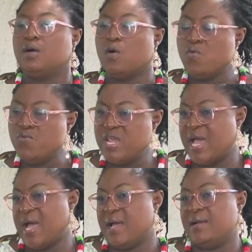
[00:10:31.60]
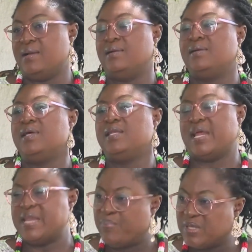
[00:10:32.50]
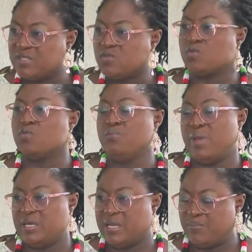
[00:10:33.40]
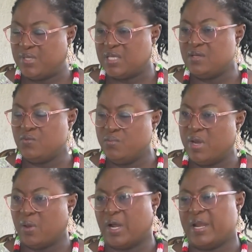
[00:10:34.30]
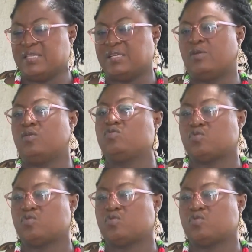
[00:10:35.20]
Oh, we are not deputy, so made deputy women organizer, no,